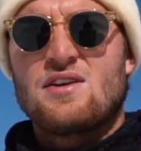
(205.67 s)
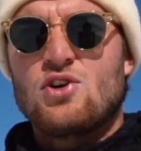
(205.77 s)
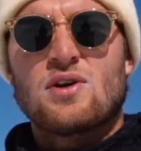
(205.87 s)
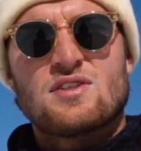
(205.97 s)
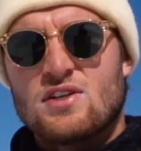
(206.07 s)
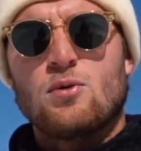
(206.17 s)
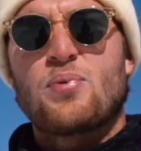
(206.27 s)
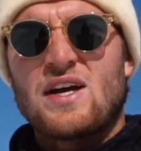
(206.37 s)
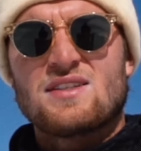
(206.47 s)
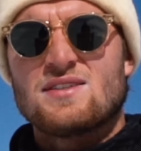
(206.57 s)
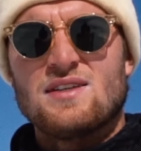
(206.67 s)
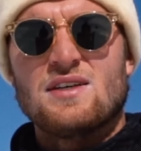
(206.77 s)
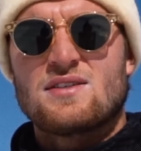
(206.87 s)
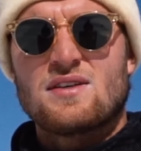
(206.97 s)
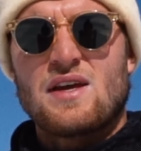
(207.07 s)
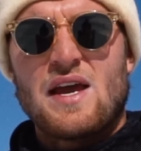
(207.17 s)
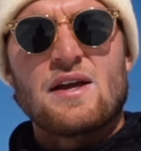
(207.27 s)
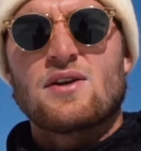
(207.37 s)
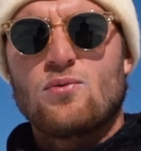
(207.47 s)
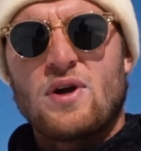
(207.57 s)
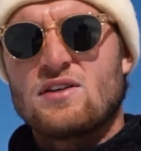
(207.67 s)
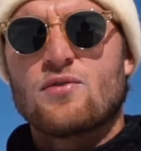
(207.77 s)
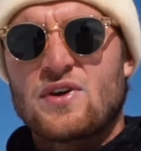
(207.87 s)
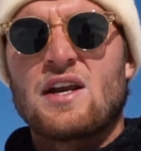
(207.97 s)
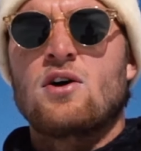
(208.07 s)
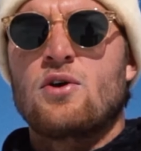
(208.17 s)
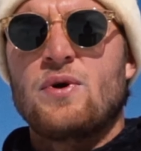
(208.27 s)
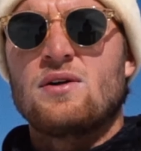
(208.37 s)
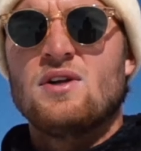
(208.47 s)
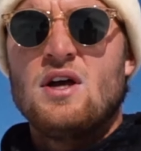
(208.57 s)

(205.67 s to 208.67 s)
You can still practice these 8 ways of getting on a rail.